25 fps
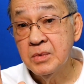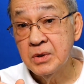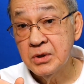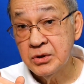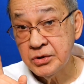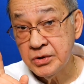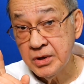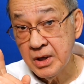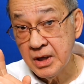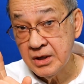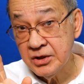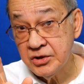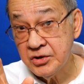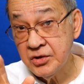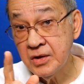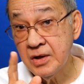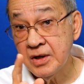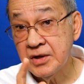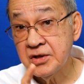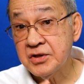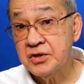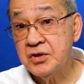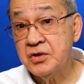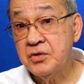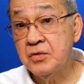Because there
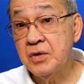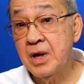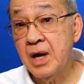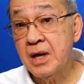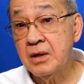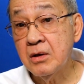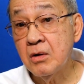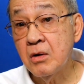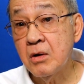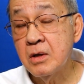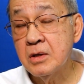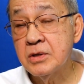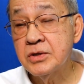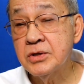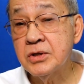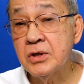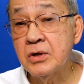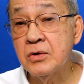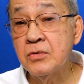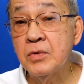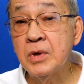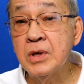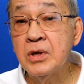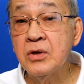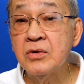is risk to that
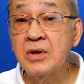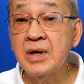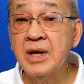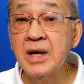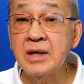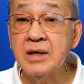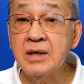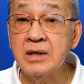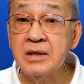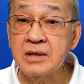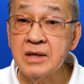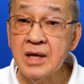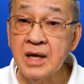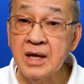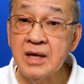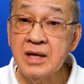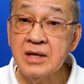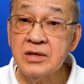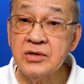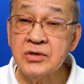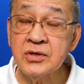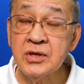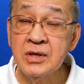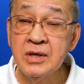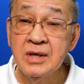also when you're getting
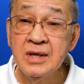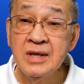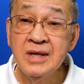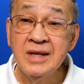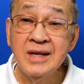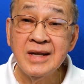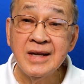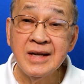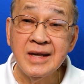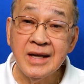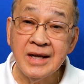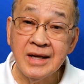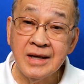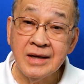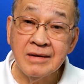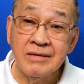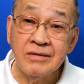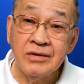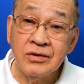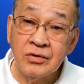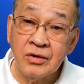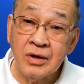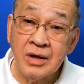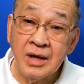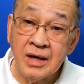tenants
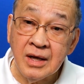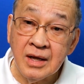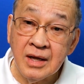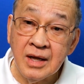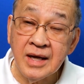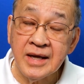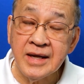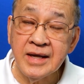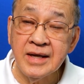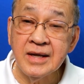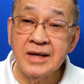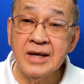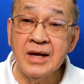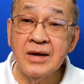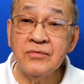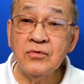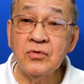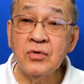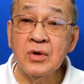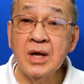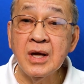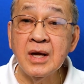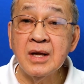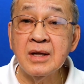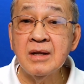and you're unlucky
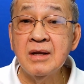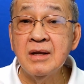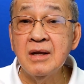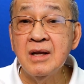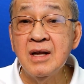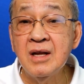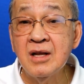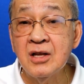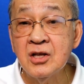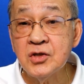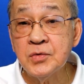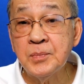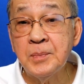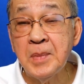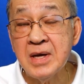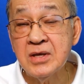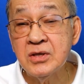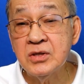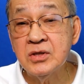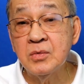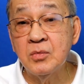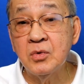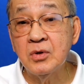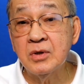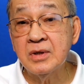enough to get
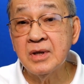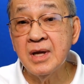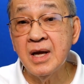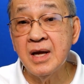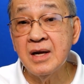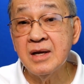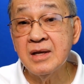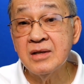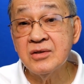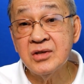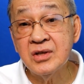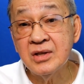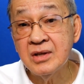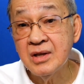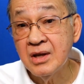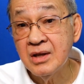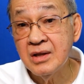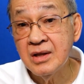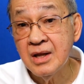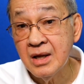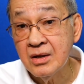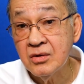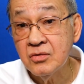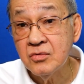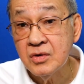irresponsible tenants and
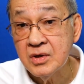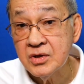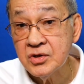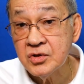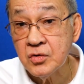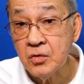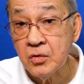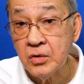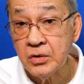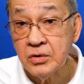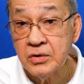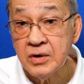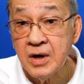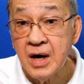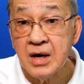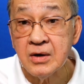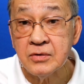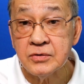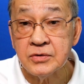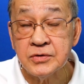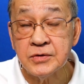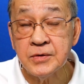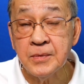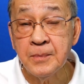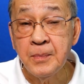they tend to destroy your
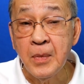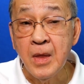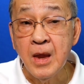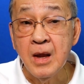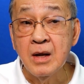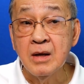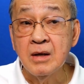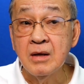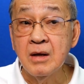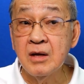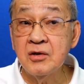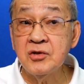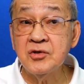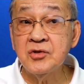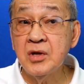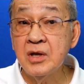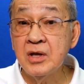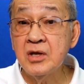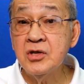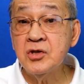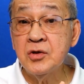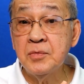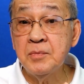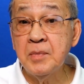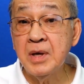house. That is
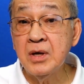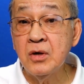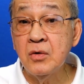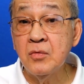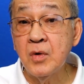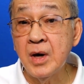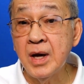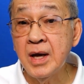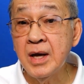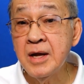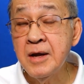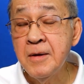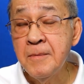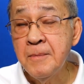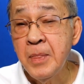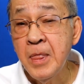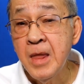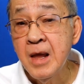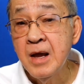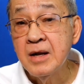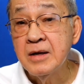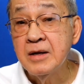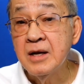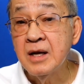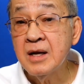the reason, by the way,
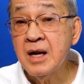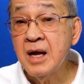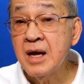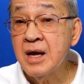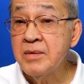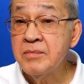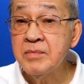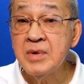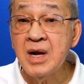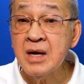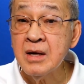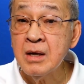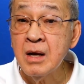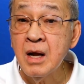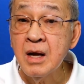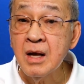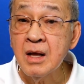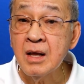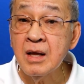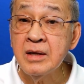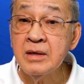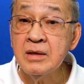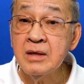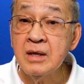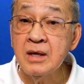that I am not
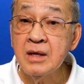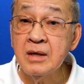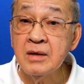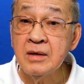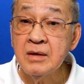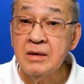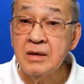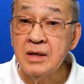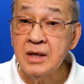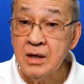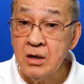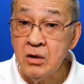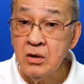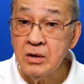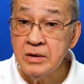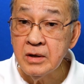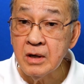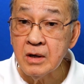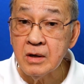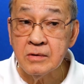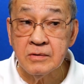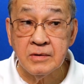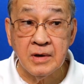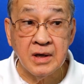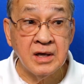renting the
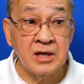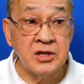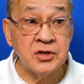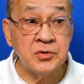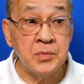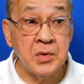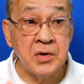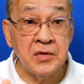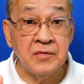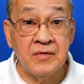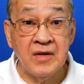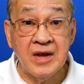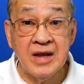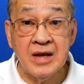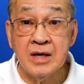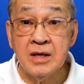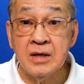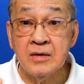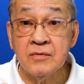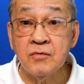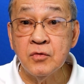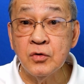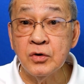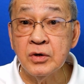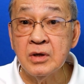condo and it's been
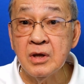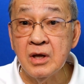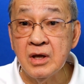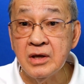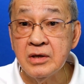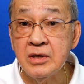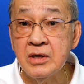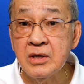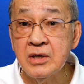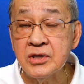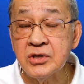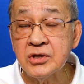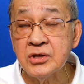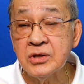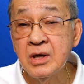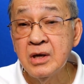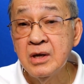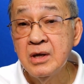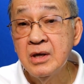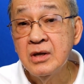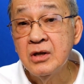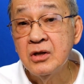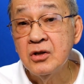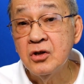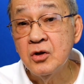vacant for 3 years.
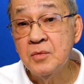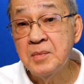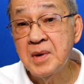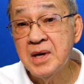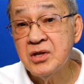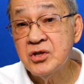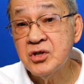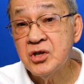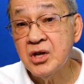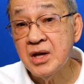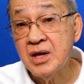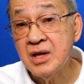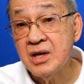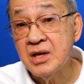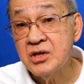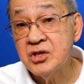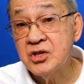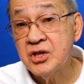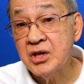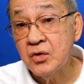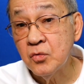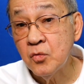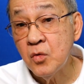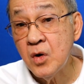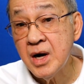You might say
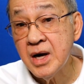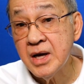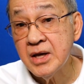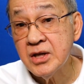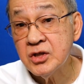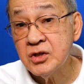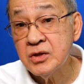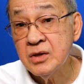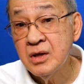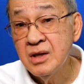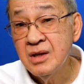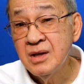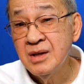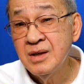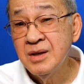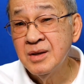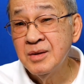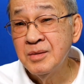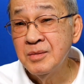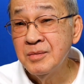it's unwise.